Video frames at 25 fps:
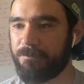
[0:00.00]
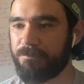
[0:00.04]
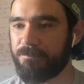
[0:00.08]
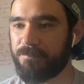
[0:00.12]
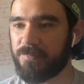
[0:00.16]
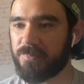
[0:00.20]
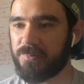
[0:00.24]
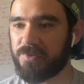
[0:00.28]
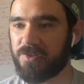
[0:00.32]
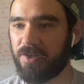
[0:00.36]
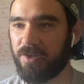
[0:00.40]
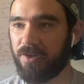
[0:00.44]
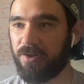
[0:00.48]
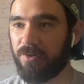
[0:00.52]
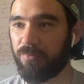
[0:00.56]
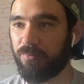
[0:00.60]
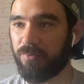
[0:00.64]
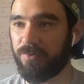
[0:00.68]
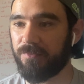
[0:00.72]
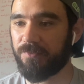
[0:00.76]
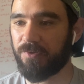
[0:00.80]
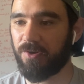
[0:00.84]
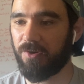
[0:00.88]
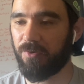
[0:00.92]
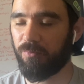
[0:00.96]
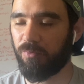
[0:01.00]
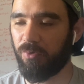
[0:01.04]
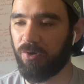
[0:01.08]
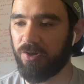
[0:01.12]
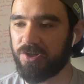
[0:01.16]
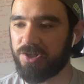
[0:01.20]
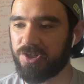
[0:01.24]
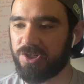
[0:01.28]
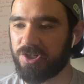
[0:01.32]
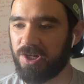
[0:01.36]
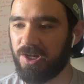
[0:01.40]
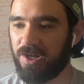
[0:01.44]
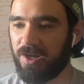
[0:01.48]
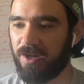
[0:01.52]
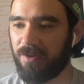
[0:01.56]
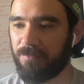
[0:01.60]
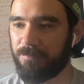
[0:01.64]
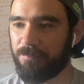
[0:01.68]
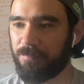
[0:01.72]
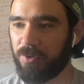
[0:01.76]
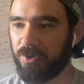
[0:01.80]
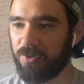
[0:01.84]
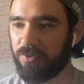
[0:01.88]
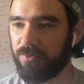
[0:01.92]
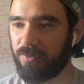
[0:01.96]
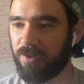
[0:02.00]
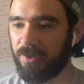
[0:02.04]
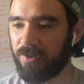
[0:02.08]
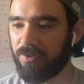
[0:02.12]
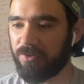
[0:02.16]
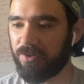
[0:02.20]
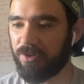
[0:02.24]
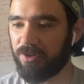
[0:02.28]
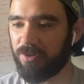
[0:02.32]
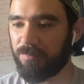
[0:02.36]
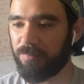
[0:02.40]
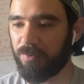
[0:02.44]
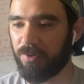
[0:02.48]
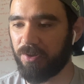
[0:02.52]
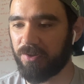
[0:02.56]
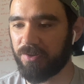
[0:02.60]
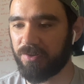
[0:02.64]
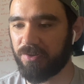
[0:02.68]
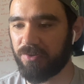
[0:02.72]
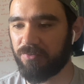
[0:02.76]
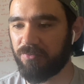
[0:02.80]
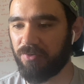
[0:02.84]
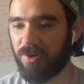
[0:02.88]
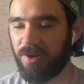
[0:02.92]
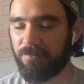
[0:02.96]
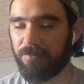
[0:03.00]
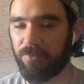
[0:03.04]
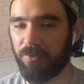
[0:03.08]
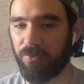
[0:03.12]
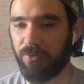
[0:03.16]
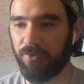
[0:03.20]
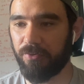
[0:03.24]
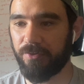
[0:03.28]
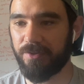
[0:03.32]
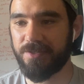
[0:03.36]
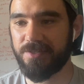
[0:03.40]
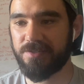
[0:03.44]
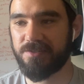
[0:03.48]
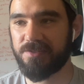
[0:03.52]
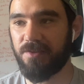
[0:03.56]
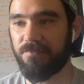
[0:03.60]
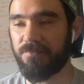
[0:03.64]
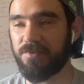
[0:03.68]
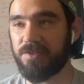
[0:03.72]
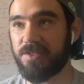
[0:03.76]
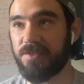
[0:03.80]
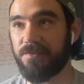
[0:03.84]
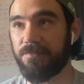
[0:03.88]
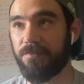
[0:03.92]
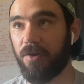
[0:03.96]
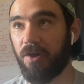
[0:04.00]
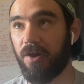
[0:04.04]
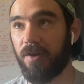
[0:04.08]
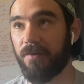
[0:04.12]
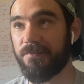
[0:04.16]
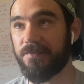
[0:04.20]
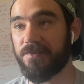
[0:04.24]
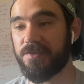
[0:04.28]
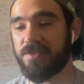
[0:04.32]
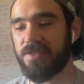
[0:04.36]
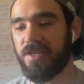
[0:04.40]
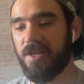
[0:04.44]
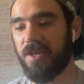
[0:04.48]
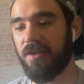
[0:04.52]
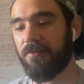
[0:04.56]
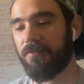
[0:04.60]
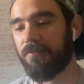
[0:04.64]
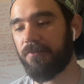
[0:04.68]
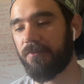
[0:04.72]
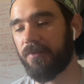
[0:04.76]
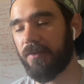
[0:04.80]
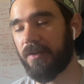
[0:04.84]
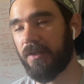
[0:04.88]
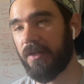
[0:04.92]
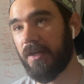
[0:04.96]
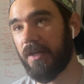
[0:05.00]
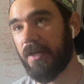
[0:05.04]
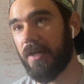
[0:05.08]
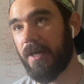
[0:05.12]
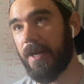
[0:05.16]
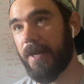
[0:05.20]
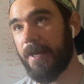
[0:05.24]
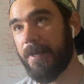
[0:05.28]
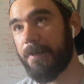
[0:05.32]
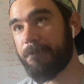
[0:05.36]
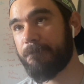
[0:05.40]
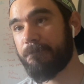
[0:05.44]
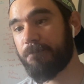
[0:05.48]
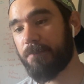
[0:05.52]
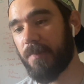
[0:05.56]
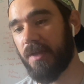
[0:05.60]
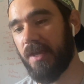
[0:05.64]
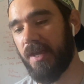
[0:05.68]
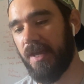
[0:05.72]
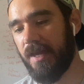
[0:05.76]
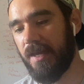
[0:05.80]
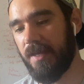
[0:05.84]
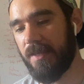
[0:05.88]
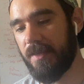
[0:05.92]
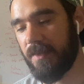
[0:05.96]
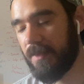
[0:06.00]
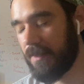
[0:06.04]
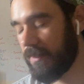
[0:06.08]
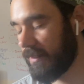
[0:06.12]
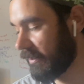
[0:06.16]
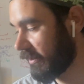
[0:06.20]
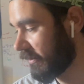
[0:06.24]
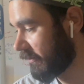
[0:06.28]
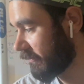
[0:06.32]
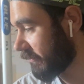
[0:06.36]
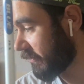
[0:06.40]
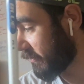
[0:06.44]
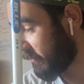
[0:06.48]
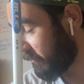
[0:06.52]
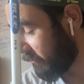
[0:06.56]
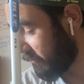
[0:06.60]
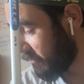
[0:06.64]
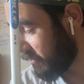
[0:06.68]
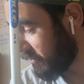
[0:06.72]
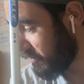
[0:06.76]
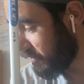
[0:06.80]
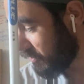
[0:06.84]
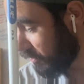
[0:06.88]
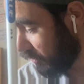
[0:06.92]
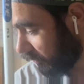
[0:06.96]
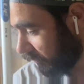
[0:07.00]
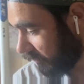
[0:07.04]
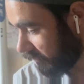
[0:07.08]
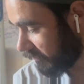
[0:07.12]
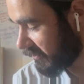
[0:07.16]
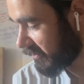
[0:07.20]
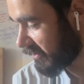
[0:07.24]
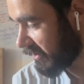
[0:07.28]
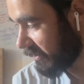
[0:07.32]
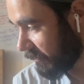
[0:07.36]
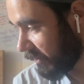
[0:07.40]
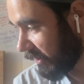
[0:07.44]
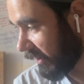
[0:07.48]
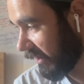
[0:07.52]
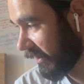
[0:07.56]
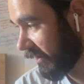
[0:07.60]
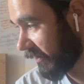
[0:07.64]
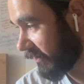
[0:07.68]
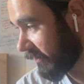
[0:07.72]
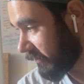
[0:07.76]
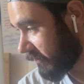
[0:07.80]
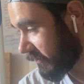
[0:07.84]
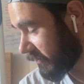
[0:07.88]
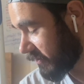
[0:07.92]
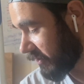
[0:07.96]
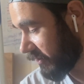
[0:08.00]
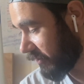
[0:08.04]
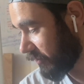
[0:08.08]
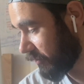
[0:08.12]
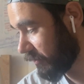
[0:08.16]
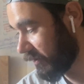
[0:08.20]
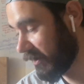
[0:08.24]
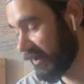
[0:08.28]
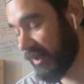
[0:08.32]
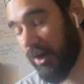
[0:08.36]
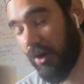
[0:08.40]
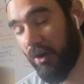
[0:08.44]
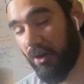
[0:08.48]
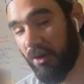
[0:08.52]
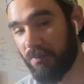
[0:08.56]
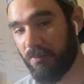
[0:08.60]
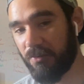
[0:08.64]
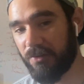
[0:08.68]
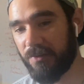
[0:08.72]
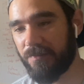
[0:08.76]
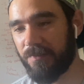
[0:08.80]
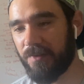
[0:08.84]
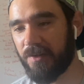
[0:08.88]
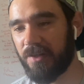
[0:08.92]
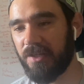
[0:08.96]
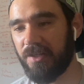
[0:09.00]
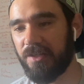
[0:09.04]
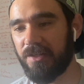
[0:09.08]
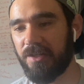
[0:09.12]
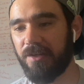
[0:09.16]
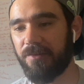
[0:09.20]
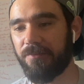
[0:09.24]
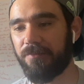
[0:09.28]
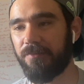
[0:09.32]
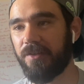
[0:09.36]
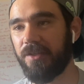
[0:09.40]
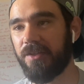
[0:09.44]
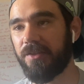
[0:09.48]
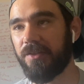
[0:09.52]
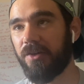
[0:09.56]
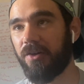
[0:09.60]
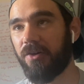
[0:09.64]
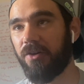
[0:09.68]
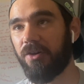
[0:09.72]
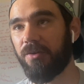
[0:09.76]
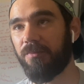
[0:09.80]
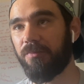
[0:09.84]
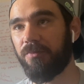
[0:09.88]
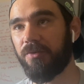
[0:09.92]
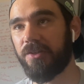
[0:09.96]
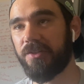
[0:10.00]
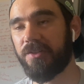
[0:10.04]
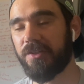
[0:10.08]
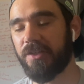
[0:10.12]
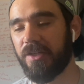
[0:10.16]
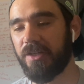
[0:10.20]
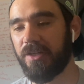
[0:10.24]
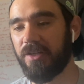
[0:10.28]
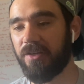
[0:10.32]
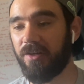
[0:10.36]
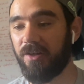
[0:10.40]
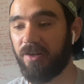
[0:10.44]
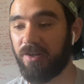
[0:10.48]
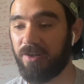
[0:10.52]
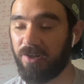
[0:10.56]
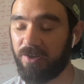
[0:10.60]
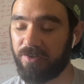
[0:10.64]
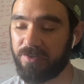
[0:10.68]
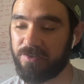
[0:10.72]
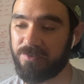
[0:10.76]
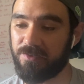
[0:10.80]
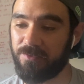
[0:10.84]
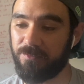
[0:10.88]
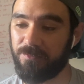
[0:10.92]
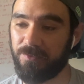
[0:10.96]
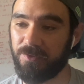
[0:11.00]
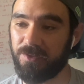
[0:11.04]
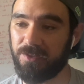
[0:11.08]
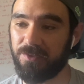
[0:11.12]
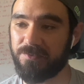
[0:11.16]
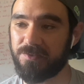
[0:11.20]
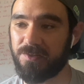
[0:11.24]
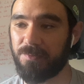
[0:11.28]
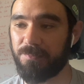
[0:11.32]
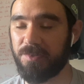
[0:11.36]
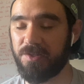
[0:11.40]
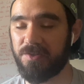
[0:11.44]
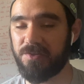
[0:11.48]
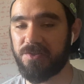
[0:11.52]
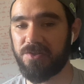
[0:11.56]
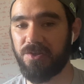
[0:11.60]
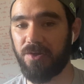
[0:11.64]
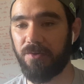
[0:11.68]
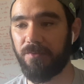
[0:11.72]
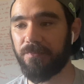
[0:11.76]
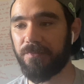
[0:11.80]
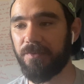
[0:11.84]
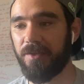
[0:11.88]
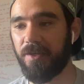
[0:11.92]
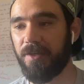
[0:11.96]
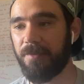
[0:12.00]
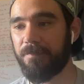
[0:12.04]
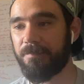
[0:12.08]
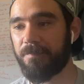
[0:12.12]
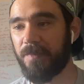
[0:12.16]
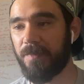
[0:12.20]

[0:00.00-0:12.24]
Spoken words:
So we've got white shaft, blue logo by Grapholoy, 75 stiff. In not similar to the hybrid, funny enough. In the hybrid, I liked the feel of something softer.